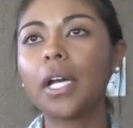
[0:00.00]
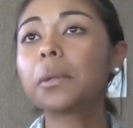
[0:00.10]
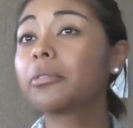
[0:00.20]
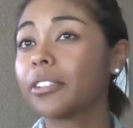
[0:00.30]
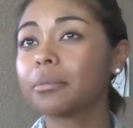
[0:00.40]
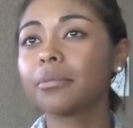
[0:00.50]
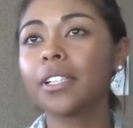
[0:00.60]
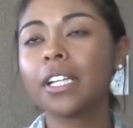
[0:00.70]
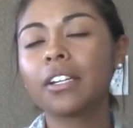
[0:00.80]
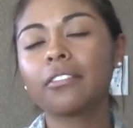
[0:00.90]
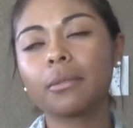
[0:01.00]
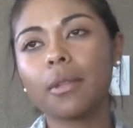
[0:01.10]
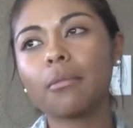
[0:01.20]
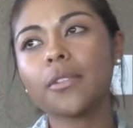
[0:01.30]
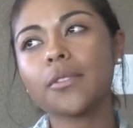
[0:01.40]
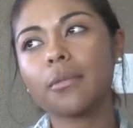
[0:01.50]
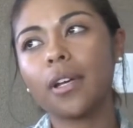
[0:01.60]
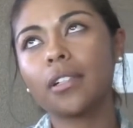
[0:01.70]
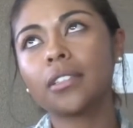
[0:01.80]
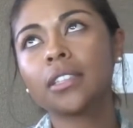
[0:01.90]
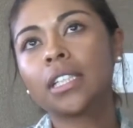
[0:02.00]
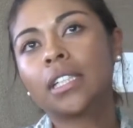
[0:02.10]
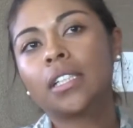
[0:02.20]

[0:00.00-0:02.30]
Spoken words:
help from them as well.